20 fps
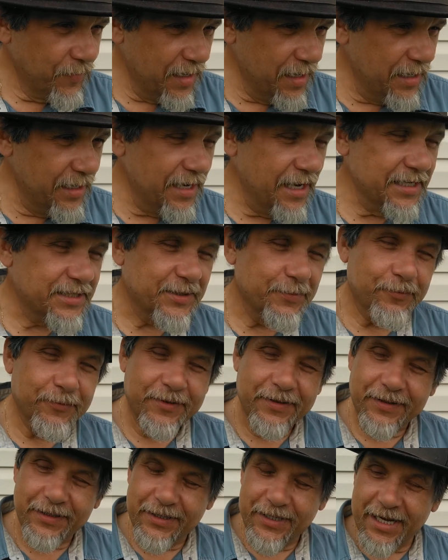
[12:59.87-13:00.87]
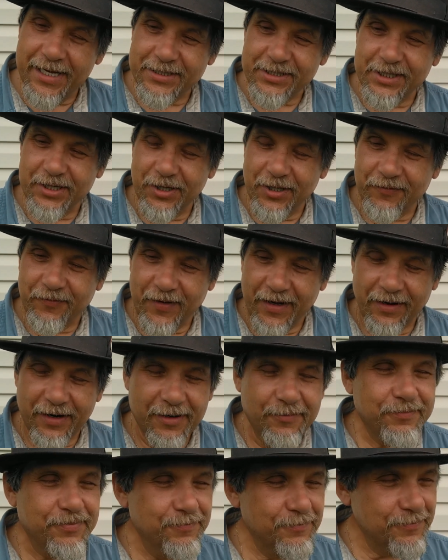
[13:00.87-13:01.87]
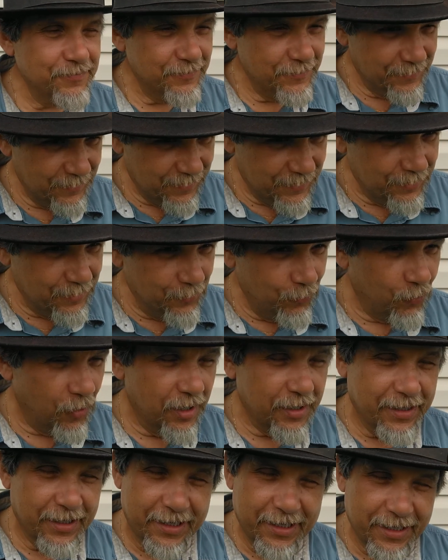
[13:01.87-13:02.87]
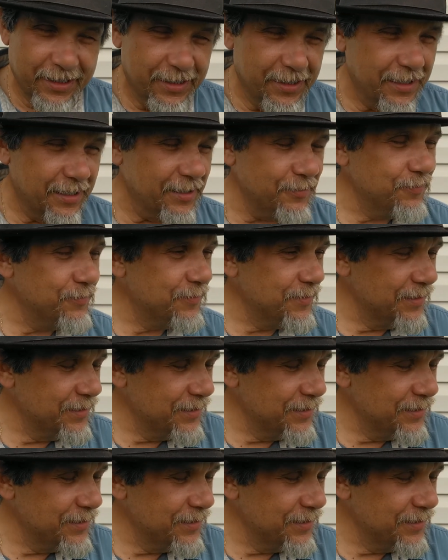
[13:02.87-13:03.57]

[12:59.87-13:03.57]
And asked the young fellow who wanted to get in